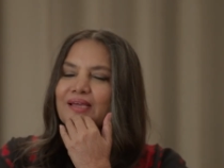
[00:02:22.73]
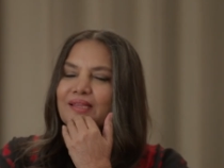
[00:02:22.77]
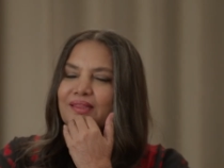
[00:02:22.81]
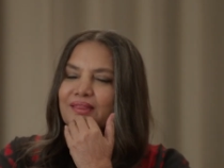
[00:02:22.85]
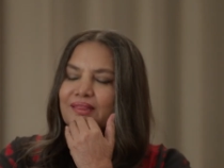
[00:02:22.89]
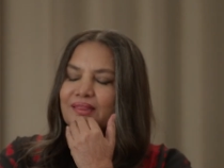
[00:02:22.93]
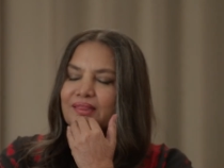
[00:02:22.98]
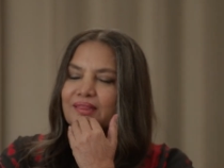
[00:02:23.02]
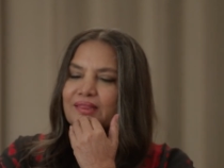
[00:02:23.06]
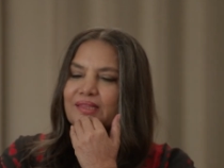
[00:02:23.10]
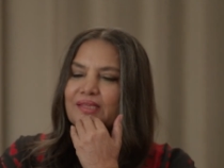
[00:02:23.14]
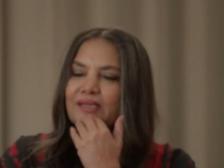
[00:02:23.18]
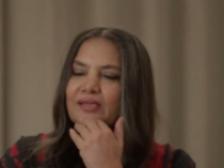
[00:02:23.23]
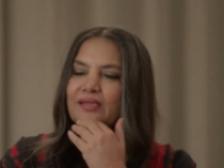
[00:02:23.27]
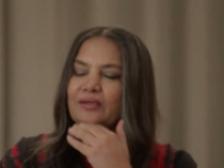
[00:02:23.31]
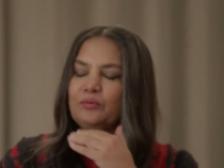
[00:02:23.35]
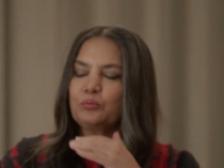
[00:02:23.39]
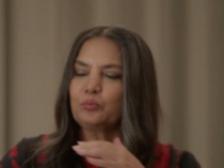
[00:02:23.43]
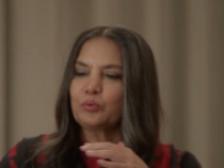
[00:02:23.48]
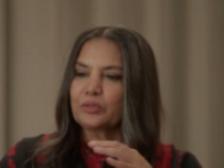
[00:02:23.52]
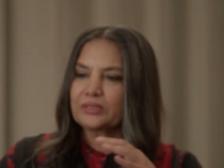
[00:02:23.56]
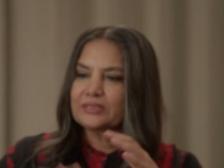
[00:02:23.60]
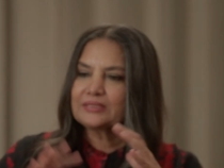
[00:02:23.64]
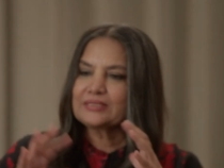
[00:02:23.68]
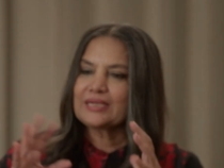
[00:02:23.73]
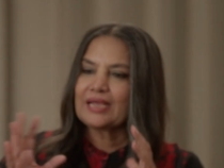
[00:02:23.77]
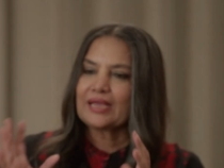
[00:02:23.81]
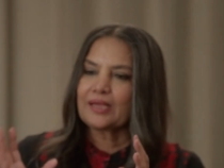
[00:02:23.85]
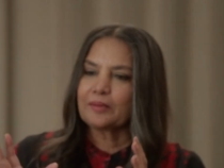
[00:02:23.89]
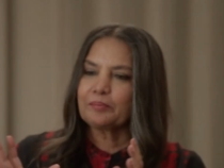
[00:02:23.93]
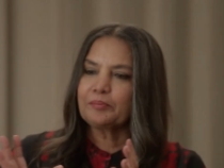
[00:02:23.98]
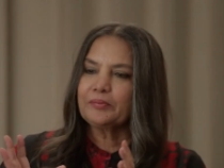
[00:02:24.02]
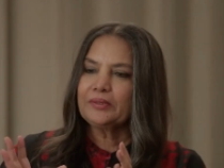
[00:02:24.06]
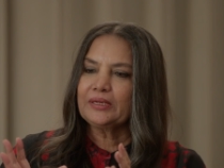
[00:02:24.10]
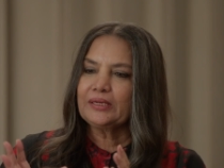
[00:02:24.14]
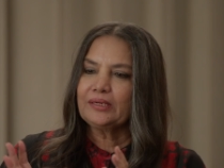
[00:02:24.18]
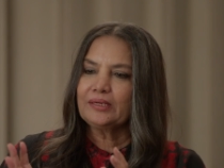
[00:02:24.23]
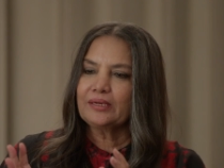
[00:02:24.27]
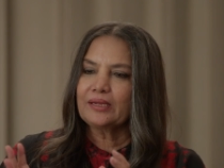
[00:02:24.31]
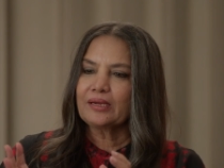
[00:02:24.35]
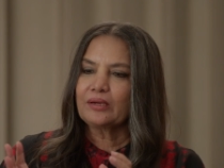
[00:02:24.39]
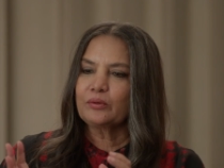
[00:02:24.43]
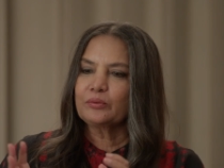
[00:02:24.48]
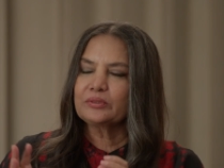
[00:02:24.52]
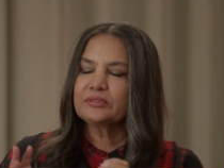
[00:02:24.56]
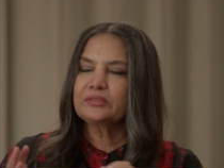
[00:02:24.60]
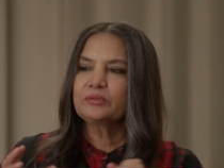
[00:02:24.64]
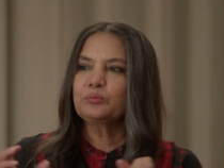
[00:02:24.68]
I think what is happening
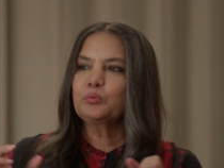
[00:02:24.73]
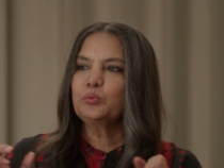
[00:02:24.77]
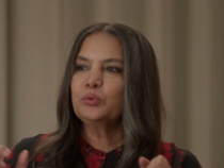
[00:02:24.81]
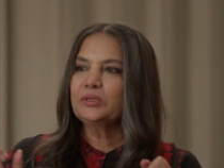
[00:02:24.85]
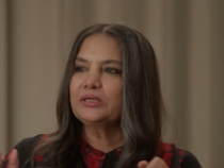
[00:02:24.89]
now as the